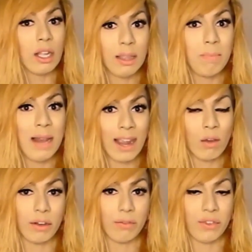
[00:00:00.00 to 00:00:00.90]
the
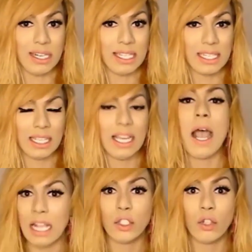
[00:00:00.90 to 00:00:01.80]
black one first.
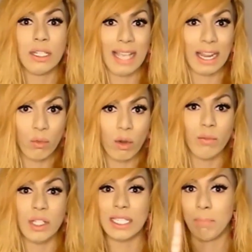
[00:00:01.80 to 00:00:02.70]
So the second
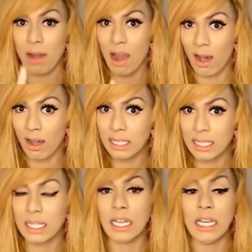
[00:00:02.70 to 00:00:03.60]
one, which is
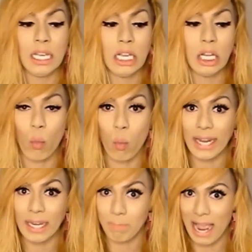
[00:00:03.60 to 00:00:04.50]
plus
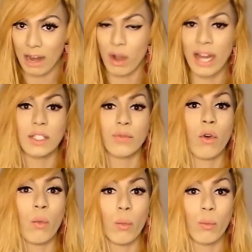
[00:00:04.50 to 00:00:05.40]
white black, right?
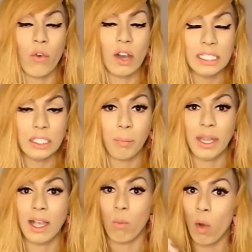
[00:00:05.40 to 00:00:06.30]
So for us to
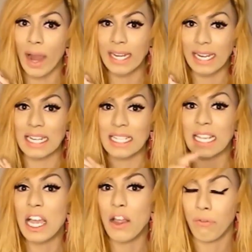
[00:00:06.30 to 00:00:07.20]
pick up white, it is
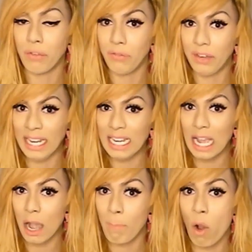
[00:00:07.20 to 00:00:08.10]

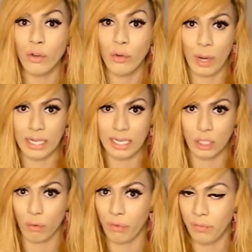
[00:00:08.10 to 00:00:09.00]
15 upon
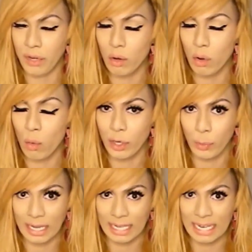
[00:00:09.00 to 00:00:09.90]
20. So 15 over
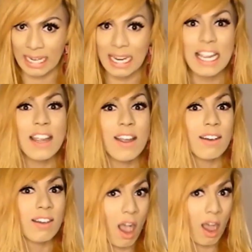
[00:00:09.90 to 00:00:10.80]
20
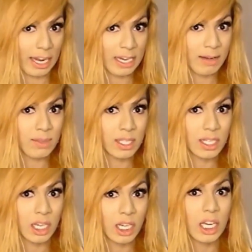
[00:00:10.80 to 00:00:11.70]

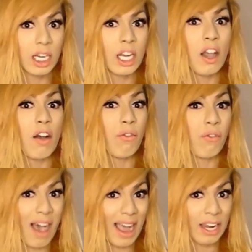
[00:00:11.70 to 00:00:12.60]
times
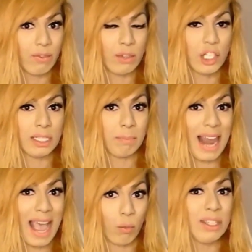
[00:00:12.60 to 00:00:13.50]
5, which is
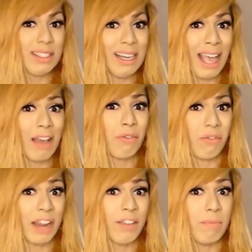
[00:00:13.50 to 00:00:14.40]
black. We still have
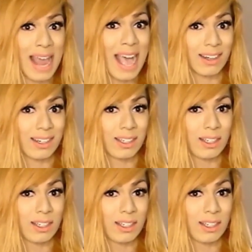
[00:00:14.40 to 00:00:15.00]
5 black.